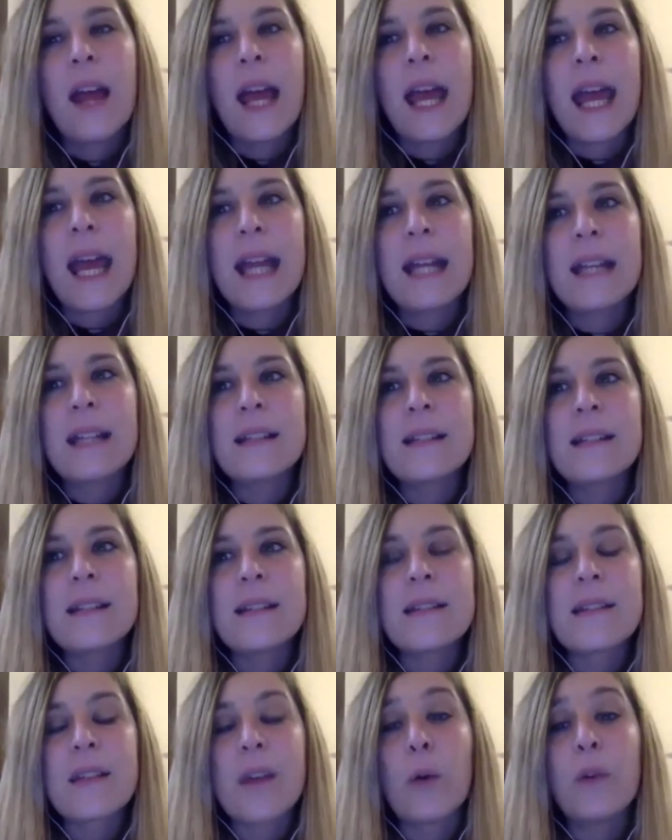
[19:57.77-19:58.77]
And
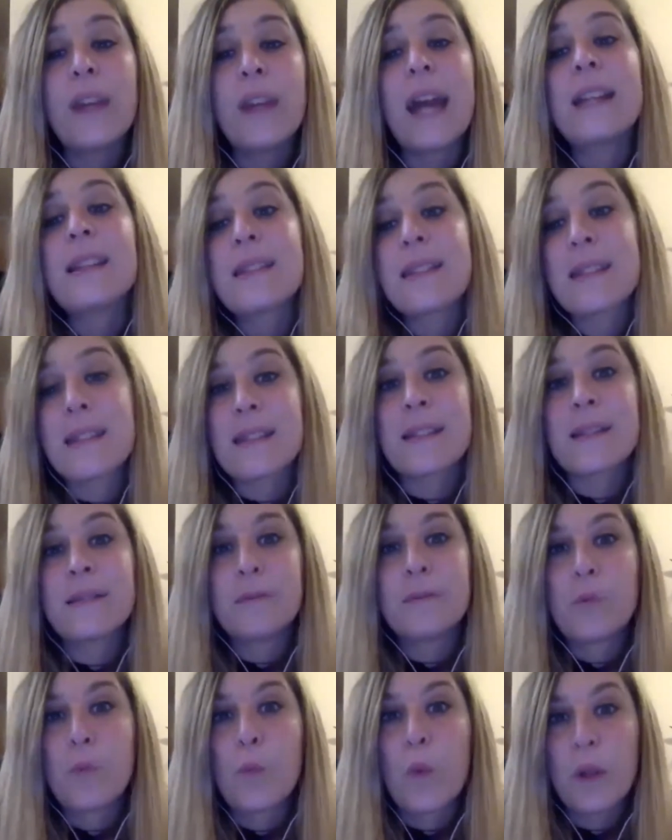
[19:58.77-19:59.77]
so that's
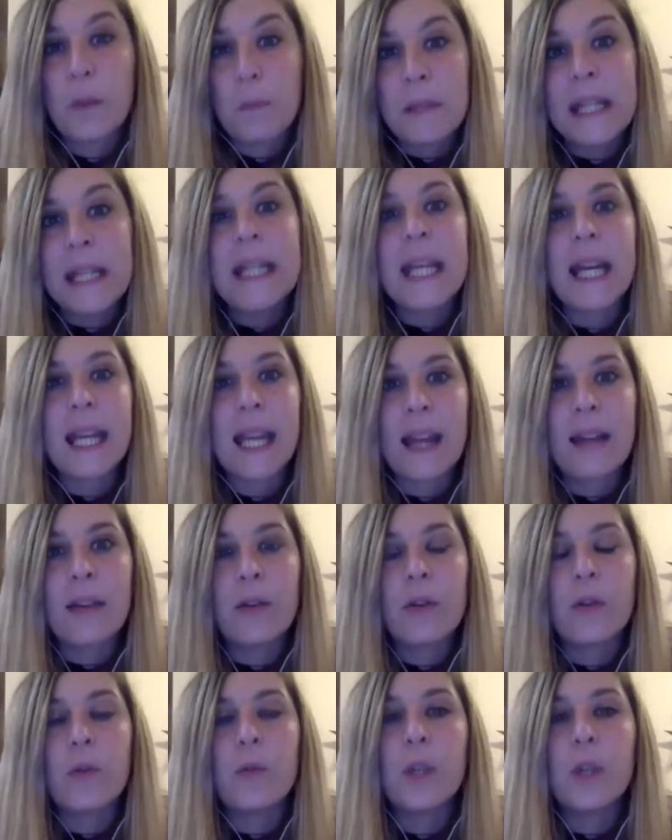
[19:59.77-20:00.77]
what media can
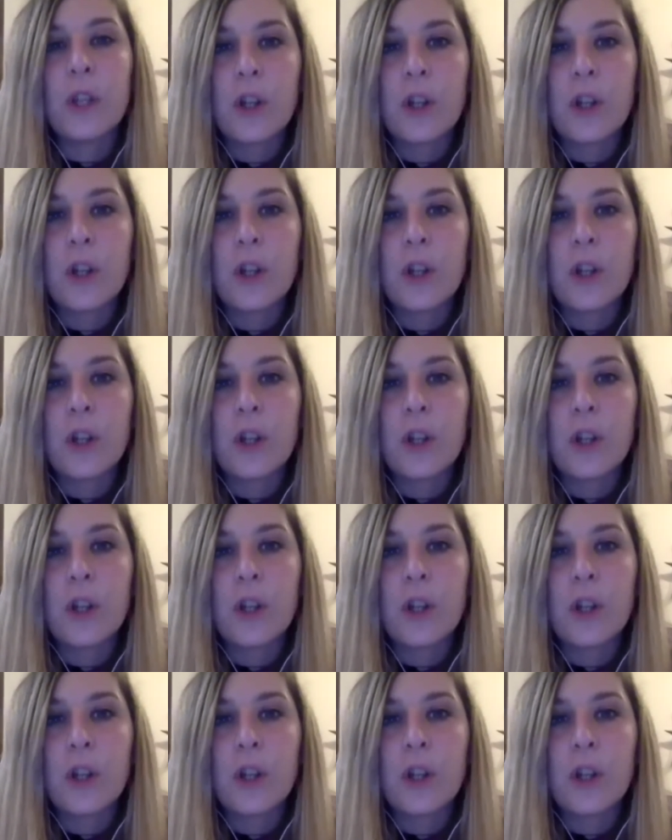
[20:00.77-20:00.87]
do, you